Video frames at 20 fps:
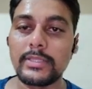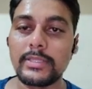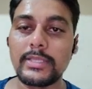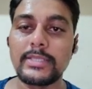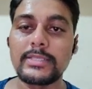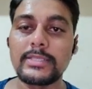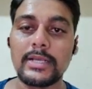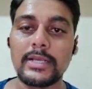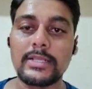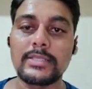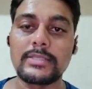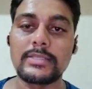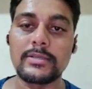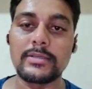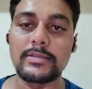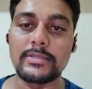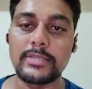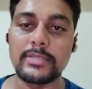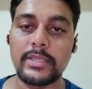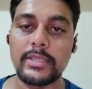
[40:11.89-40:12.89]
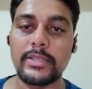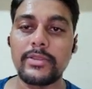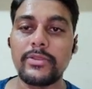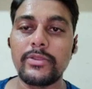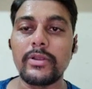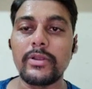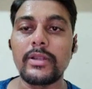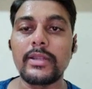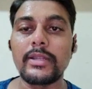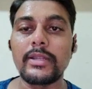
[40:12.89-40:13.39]
these answers in
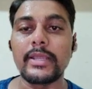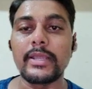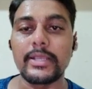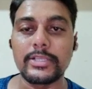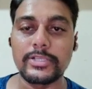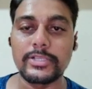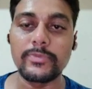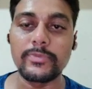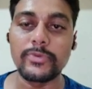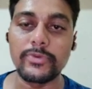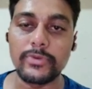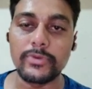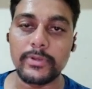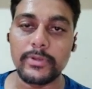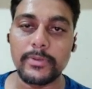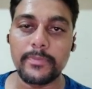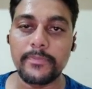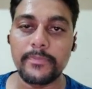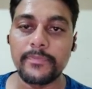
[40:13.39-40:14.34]
your textbook.